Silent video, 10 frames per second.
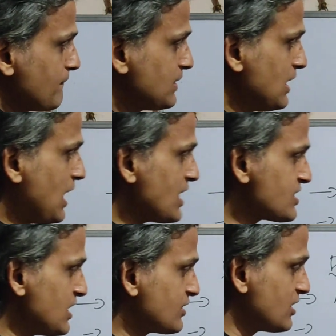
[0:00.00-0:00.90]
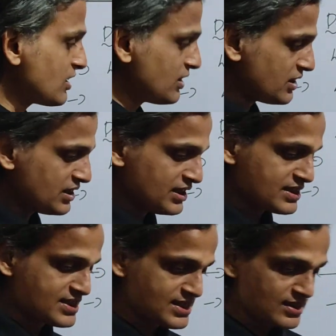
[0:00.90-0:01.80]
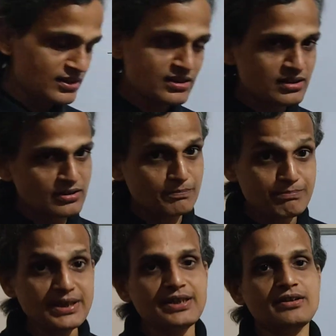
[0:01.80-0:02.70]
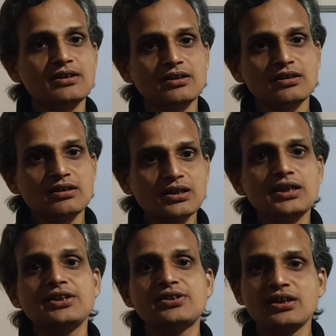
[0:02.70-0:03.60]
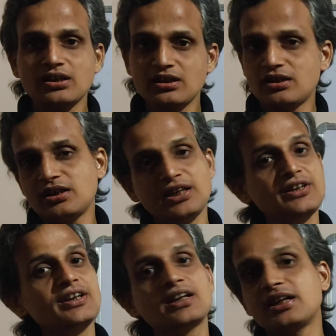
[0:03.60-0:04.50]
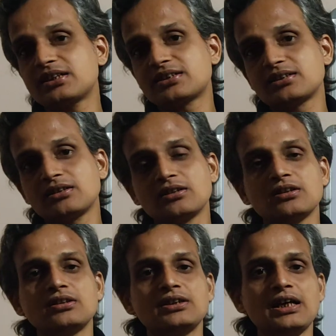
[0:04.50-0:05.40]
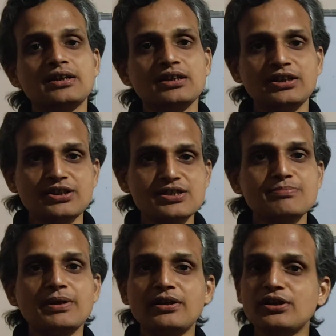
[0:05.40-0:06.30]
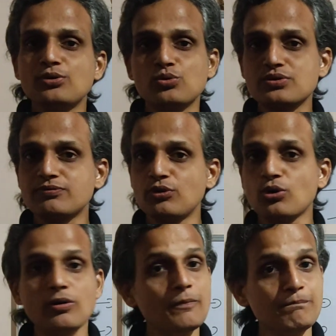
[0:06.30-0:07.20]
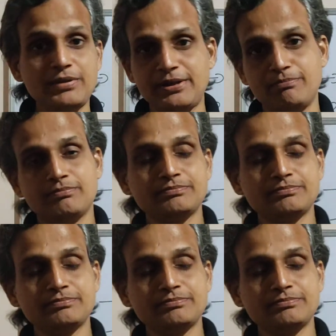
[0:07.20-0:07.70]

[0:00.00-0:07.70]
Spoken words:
The last letter is B. It indicates that it is mainly used for beam.